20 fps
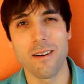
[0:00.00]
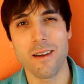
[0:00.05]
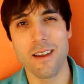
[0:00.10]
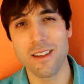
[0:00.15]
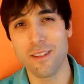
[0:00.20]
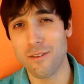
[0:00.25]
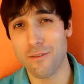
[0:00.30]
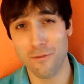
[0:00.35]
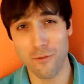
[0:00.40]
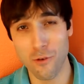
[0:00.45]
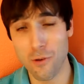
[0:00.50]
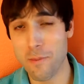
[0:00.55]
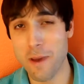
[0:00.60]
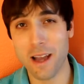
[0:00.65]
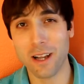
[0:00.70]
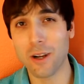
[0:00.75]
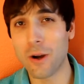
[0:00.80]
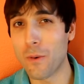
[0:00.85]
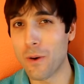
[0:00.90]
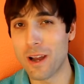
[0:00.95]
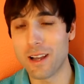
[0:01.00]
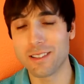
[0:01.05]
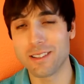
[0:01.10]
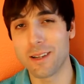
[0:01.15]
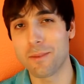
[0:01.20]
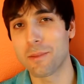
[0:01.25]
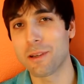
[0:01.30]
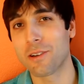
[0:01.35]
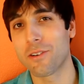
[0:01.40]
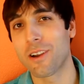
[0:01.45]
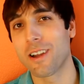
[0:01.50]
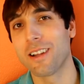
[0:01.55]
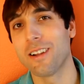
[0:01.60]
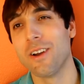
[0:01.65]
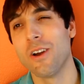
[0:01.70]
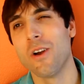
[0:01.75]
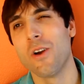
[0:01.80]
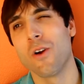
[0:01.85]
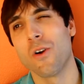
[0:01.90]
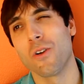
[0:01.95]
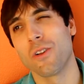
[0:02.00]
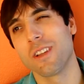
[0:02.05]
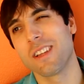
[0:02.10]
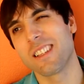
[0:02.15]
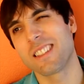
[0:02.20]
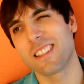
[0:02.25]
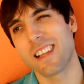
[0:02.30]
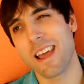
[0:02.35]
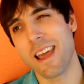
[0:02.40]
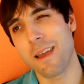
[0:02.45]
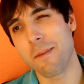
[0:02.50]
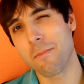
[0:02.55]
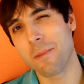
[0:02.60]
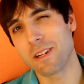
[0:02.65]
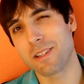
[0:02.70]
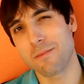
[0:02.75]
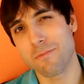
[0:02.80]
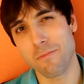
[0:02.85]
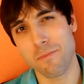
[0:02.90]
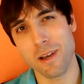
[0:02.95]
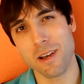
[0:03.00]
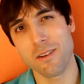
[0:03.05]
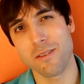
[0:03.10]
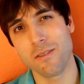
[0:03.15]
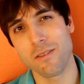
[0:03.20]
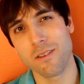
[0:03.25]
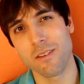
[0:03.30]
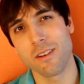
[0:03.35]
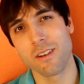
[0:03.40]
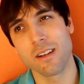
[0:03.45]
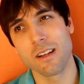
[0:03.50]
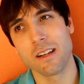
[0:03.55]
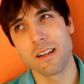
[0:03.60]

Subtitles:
either full Mac OS, that'd be great, or at least a much better